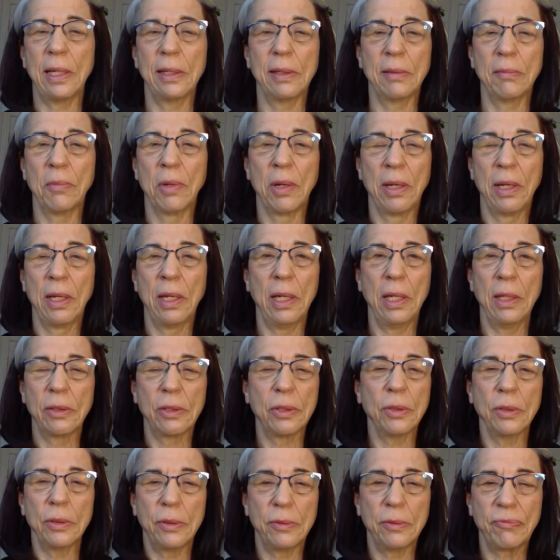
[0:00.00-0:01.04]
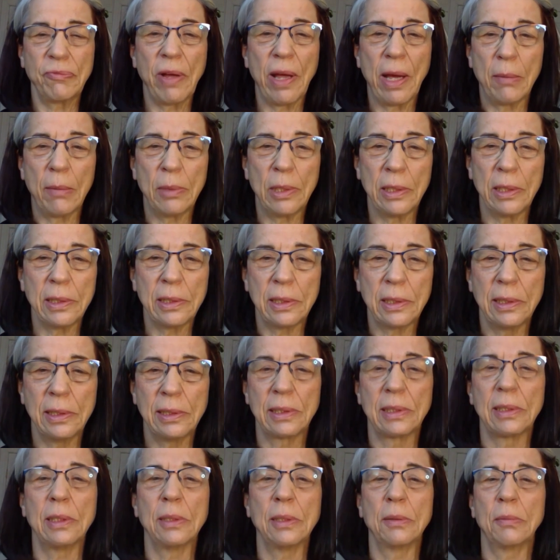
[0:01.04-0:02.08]
in internal family
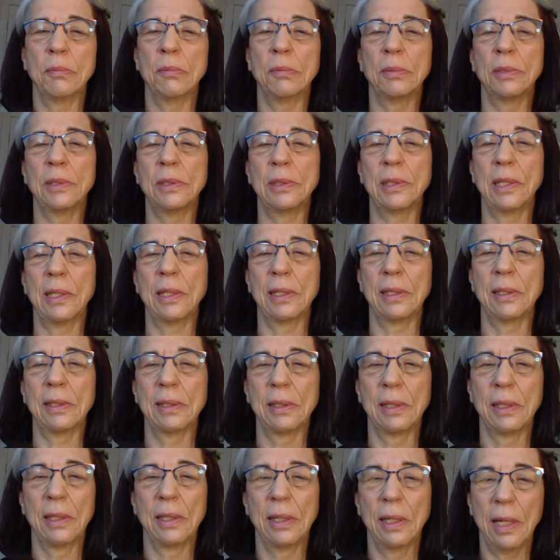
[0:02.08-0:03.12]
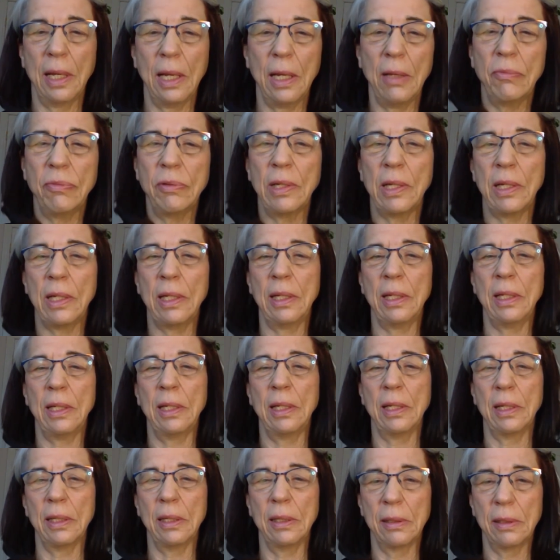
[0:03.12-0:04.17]
systems and
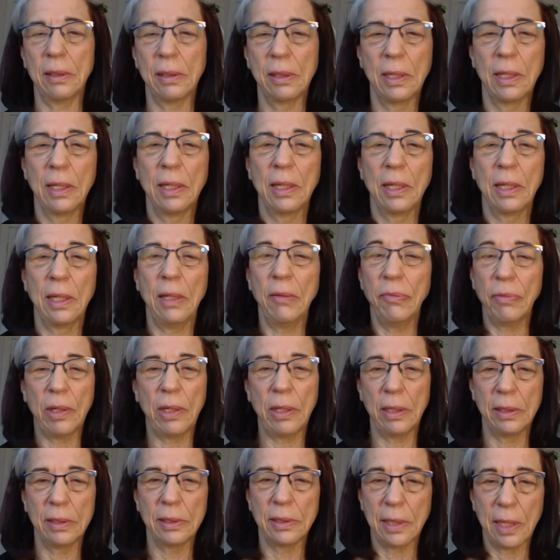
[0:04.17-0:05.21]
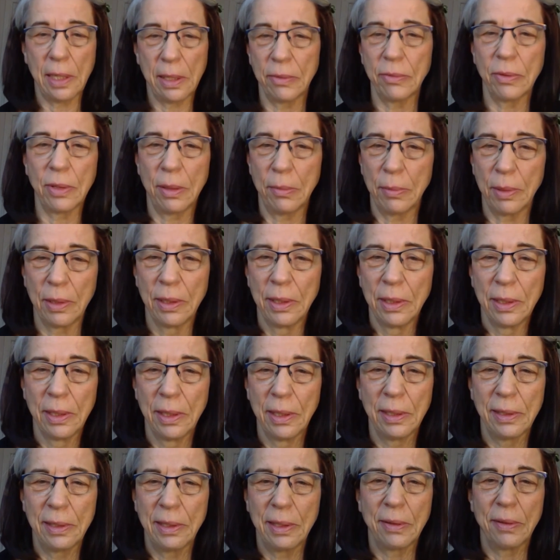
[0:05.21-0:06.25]
havening, and even in psychodrama.
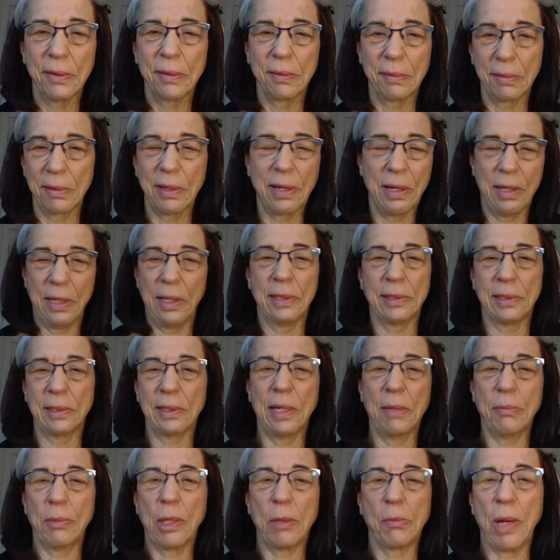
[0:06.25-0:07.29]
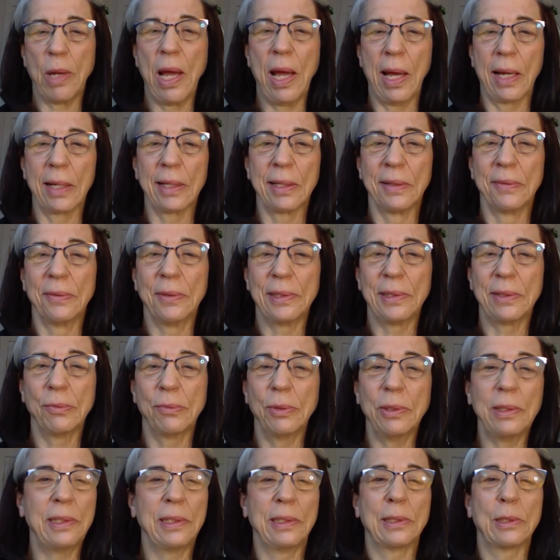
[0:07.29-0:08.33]
It's coming back, which
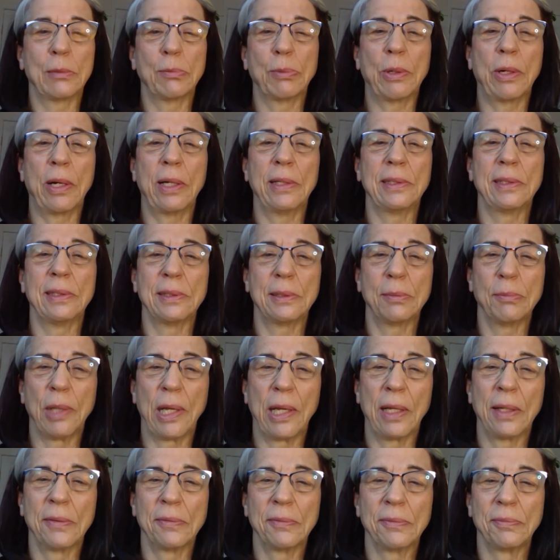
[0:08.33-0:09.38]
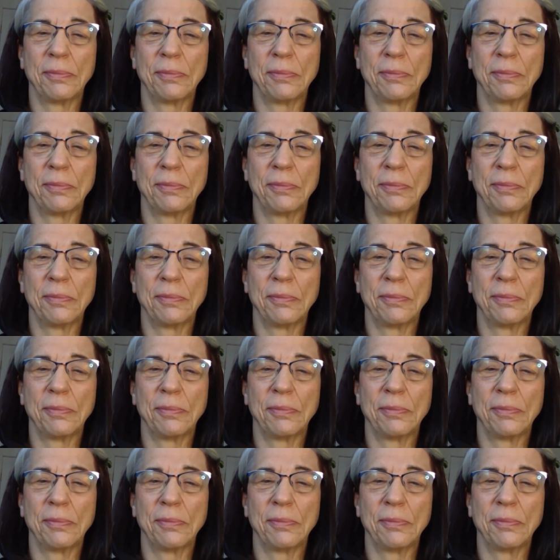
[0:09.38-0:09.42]
really surprises me.